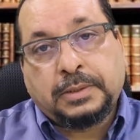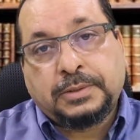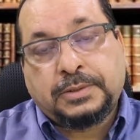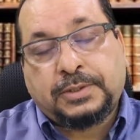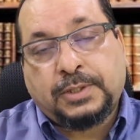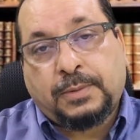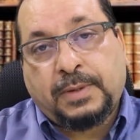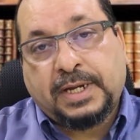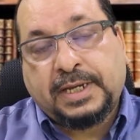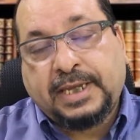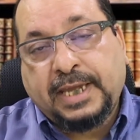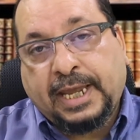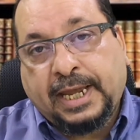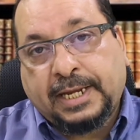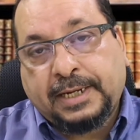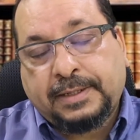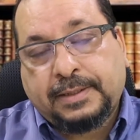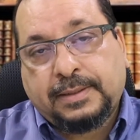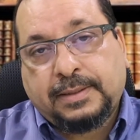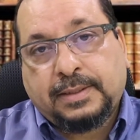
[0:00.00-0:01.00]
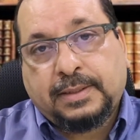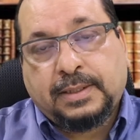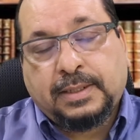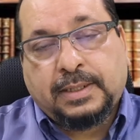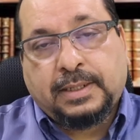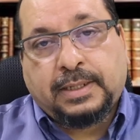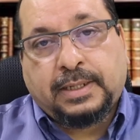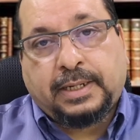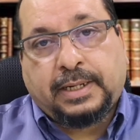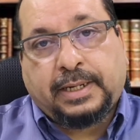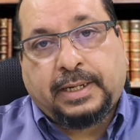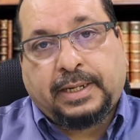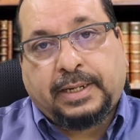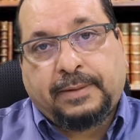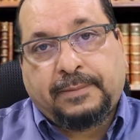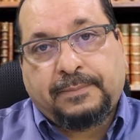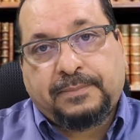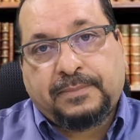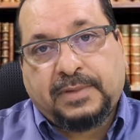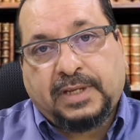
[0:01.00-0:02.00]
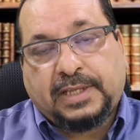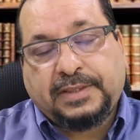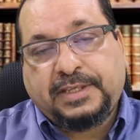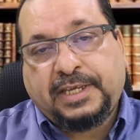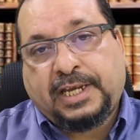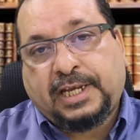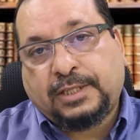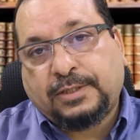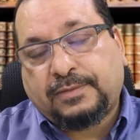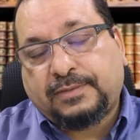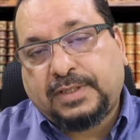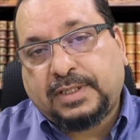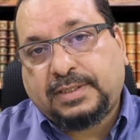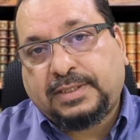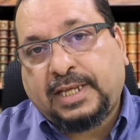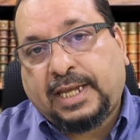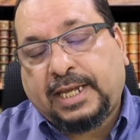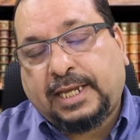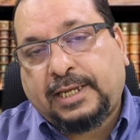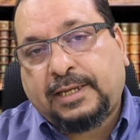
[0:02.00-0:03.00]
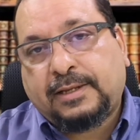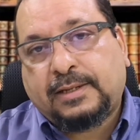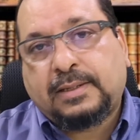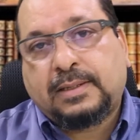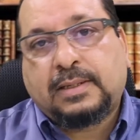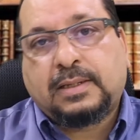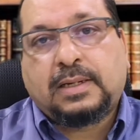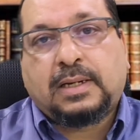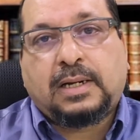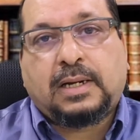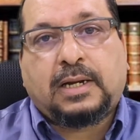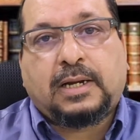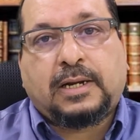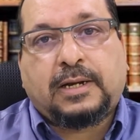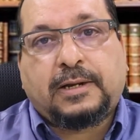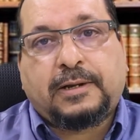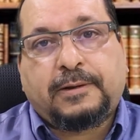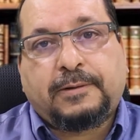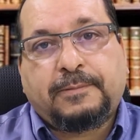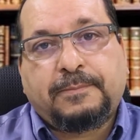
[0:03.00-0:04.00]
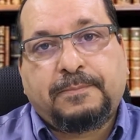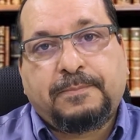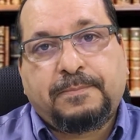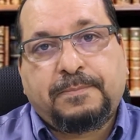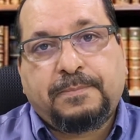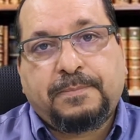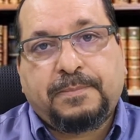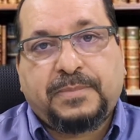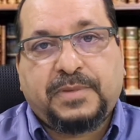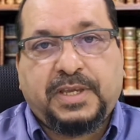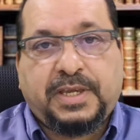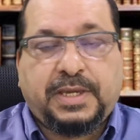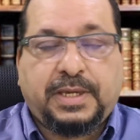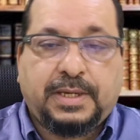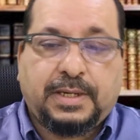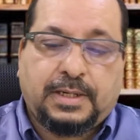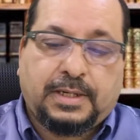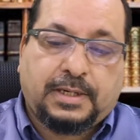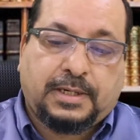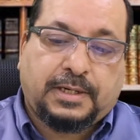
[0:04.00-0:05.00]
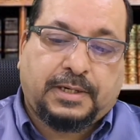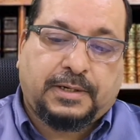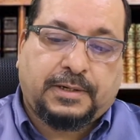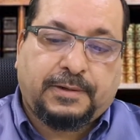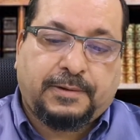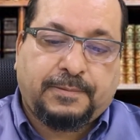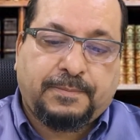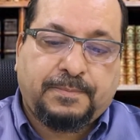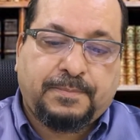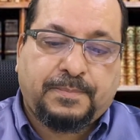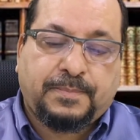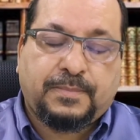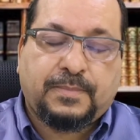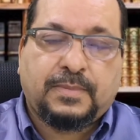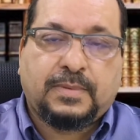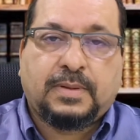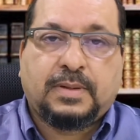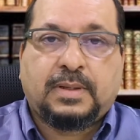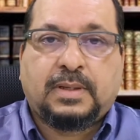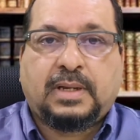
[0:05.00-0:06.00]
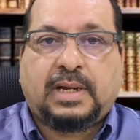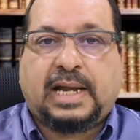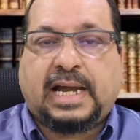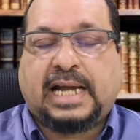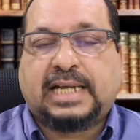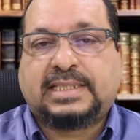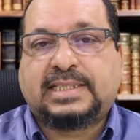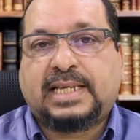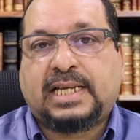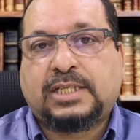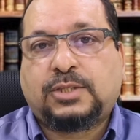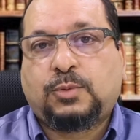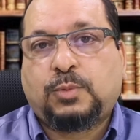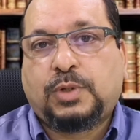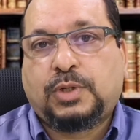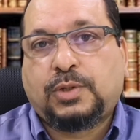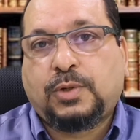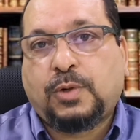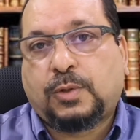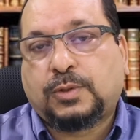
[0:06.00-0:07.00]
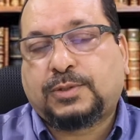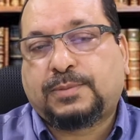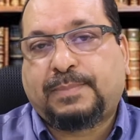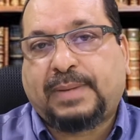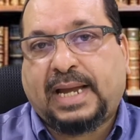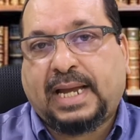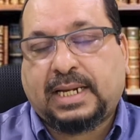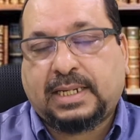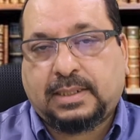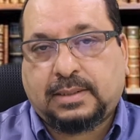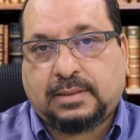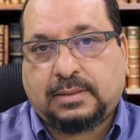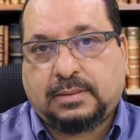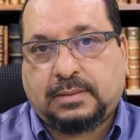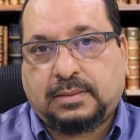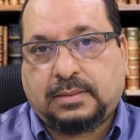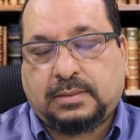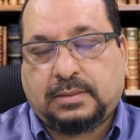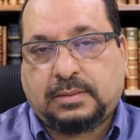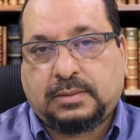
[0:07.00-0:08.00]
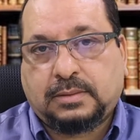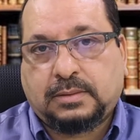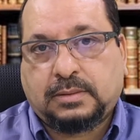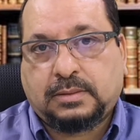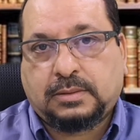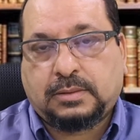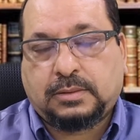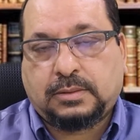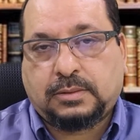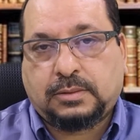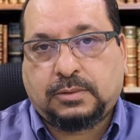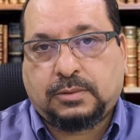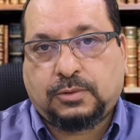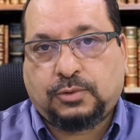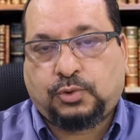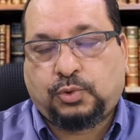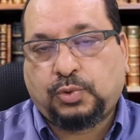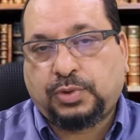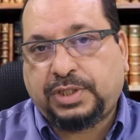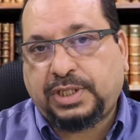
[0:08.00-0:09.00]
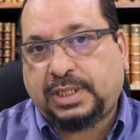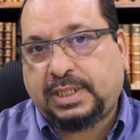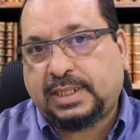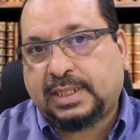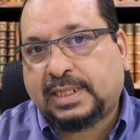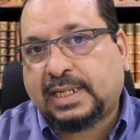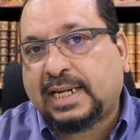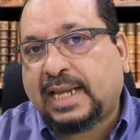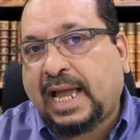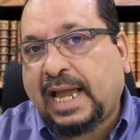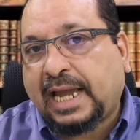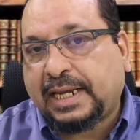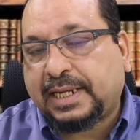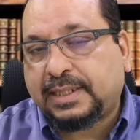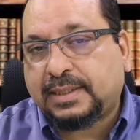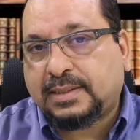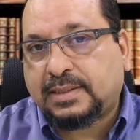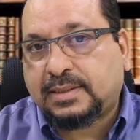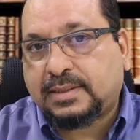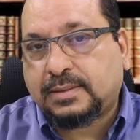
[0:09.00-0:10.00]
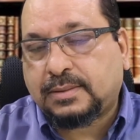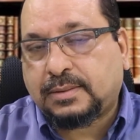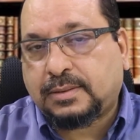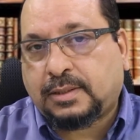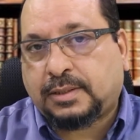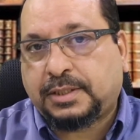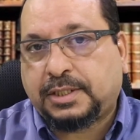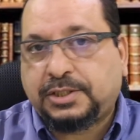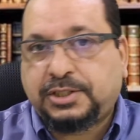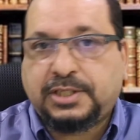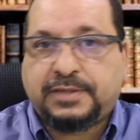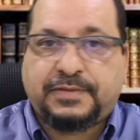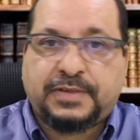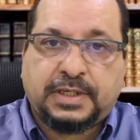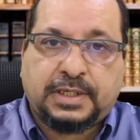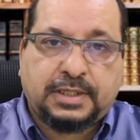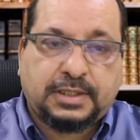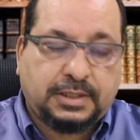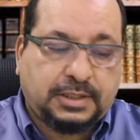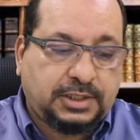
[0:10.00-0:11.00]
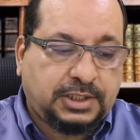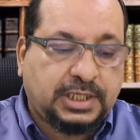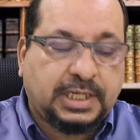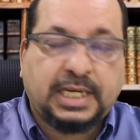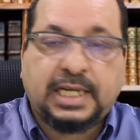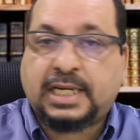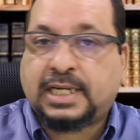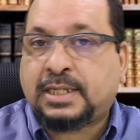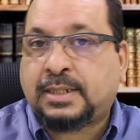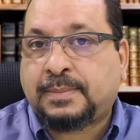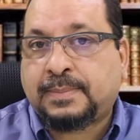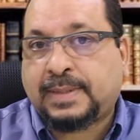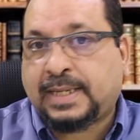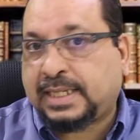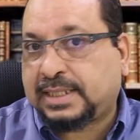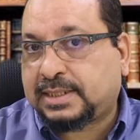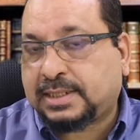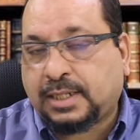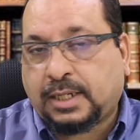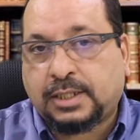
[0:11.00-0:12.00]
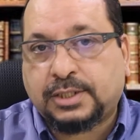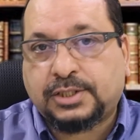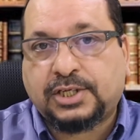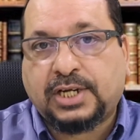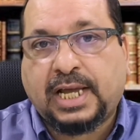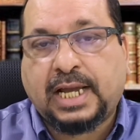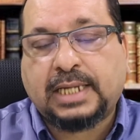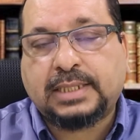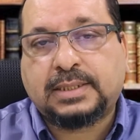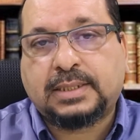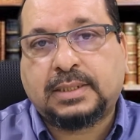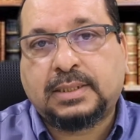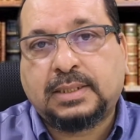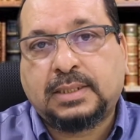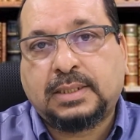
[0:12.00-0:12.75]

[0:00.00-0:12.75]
So again, at the end of the day, the asset will goes back to the clients on a different Sharia compliance contract